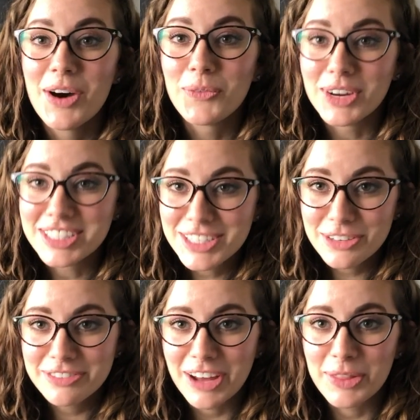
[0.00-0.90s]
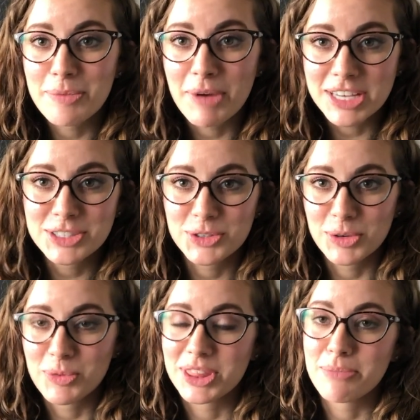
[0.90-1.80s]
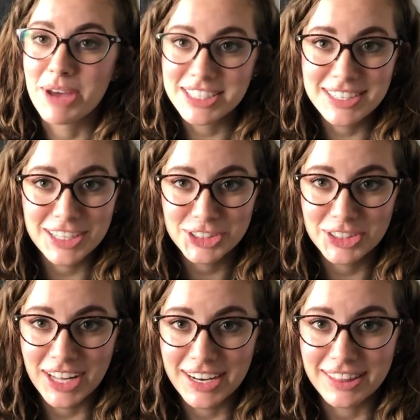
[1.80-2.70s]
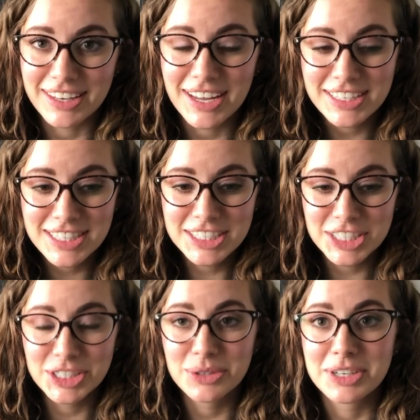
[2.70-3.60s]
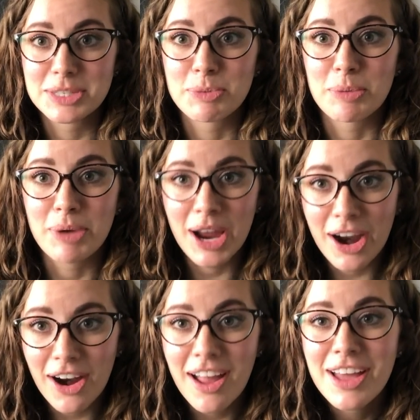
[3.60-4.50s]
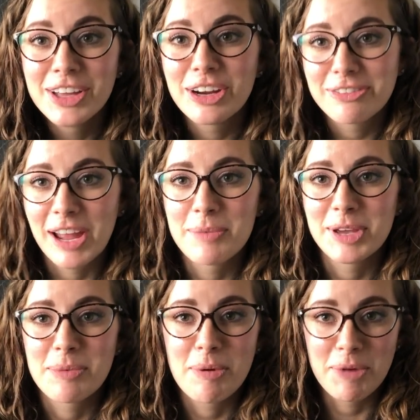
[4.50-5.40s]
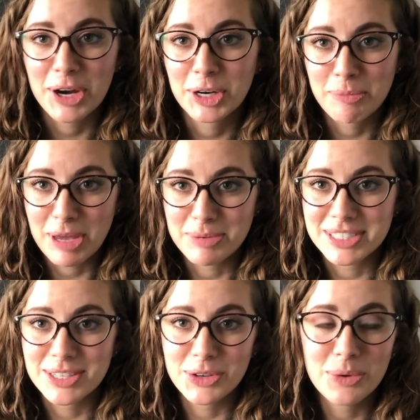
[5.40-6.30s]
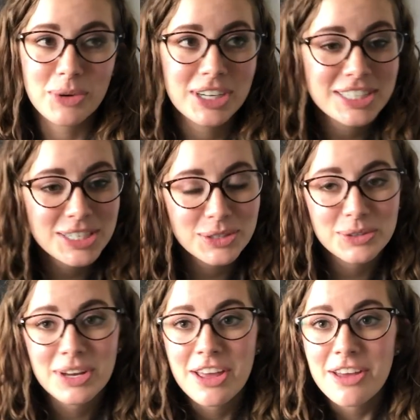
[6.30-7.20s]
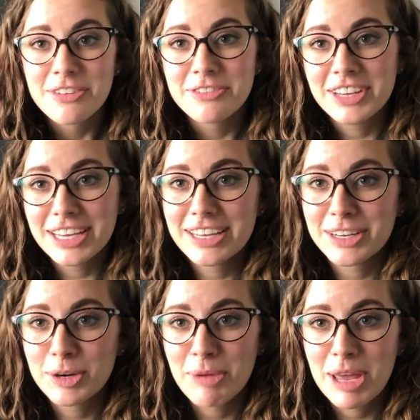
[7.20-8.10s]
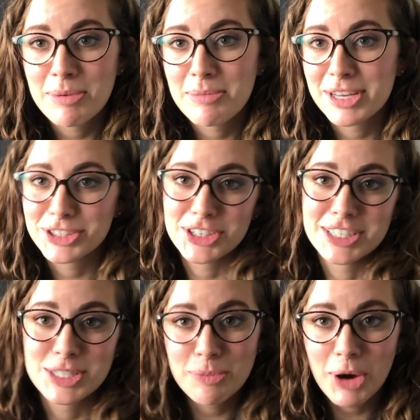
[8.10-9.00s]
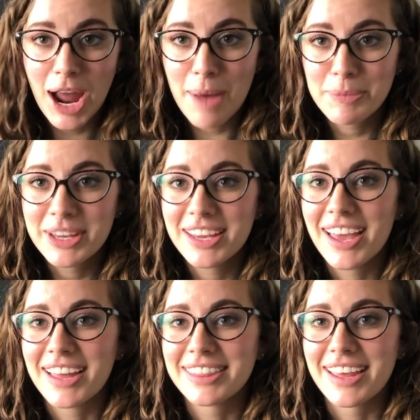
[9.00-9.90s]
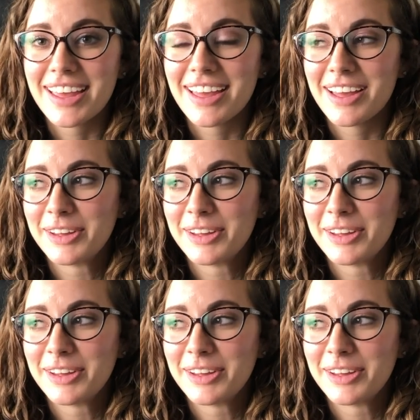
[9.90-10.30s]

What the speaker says: Once you've found the best room with the best natural lighting, the next thing to do is prepare your family and prepare your baby. So you'll want to feed your baby, make sure he's super happy and that